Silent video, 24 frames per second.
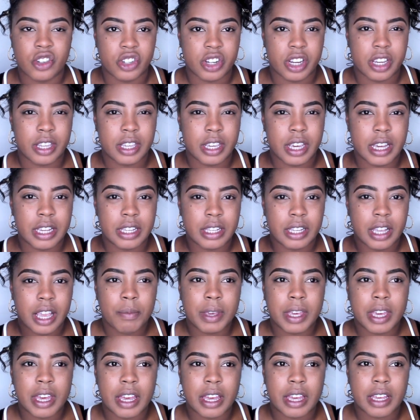of genius,
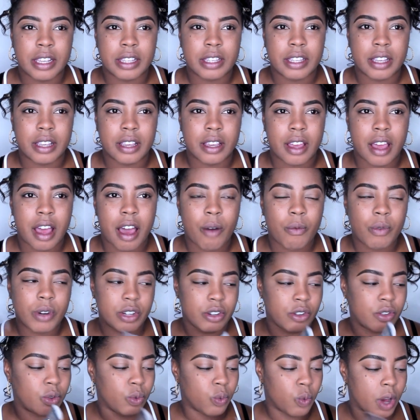because I would
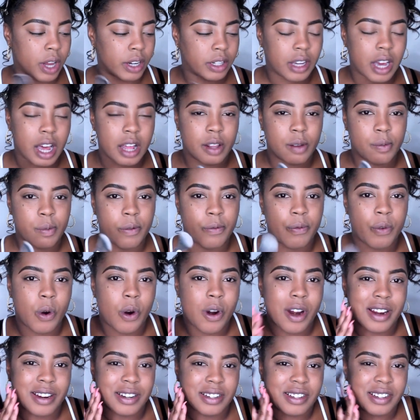use one color
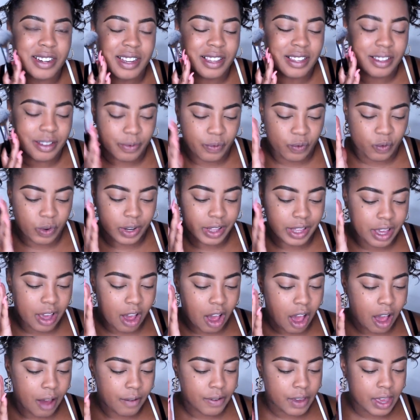before and it's just really
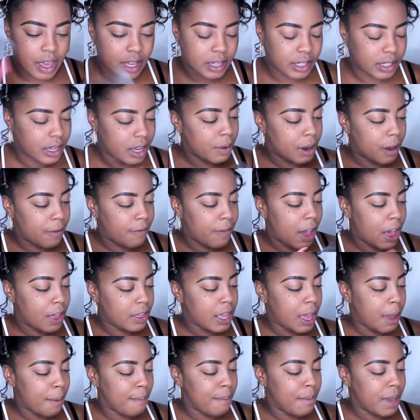obvious. But I
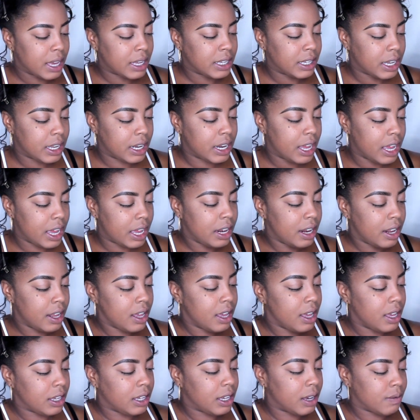found that mixing it
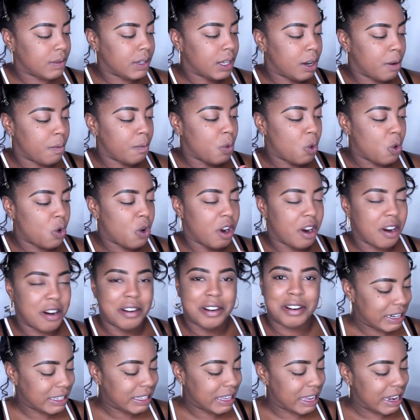gives it a more,
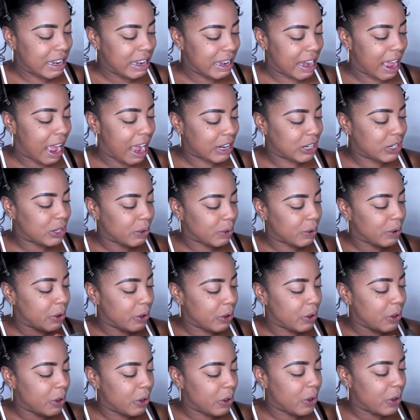just a
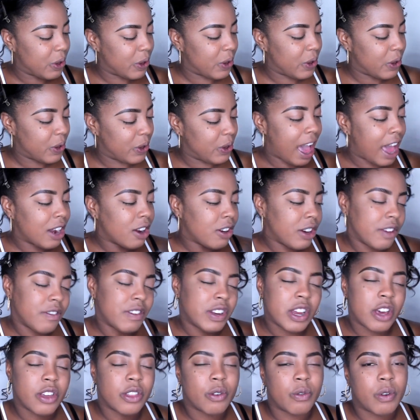natural, I don't
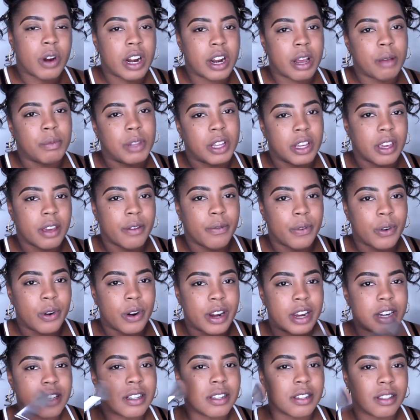even know the word I'm looking for.
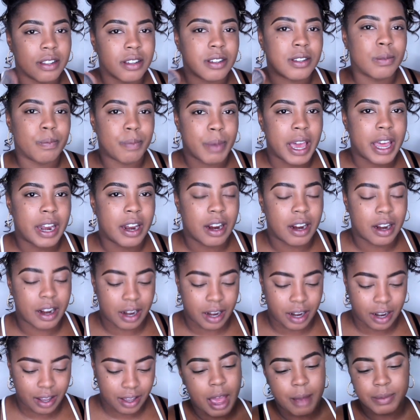It just looks better.
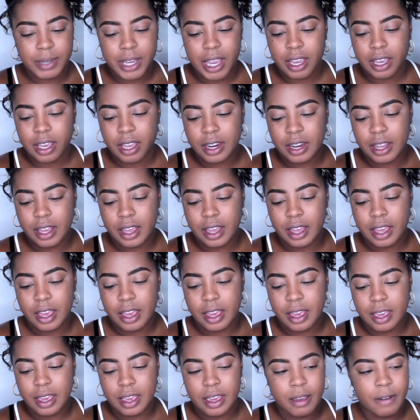I'm taking
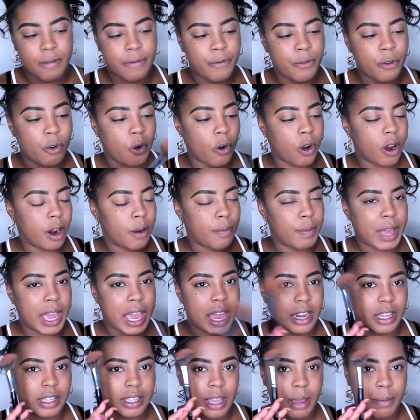a E4, but
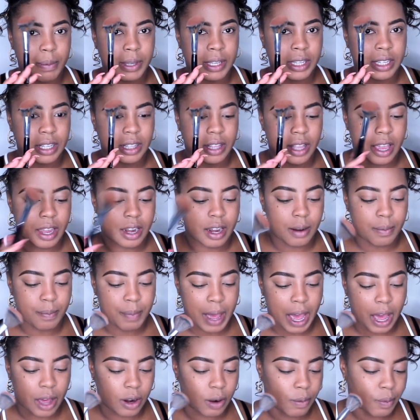any type of slanted
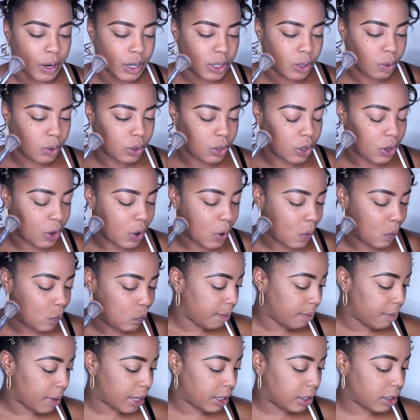powder brush will do.
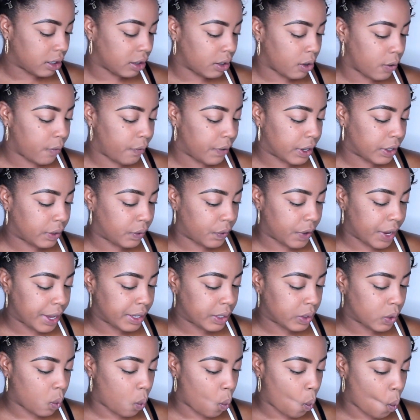Make your little fish
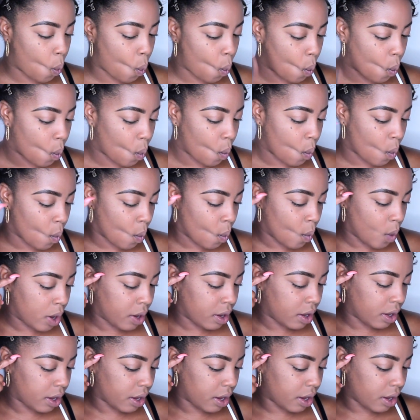face.
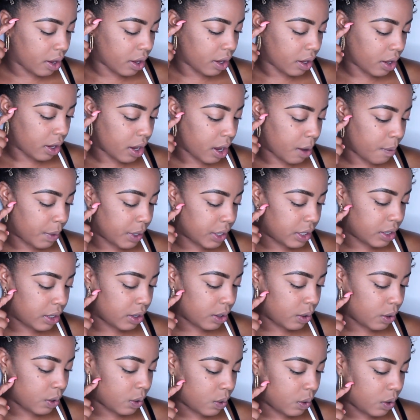Come
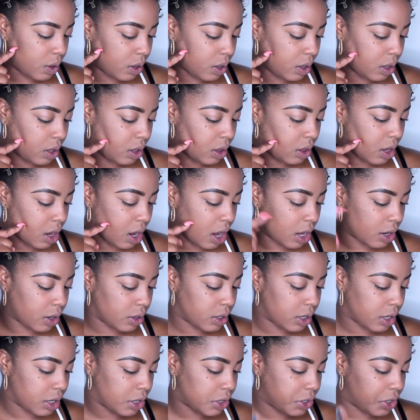into the
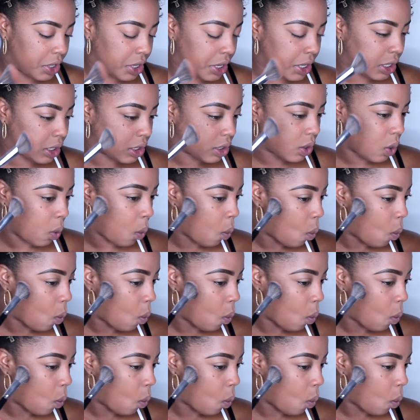hollows of your cheeks.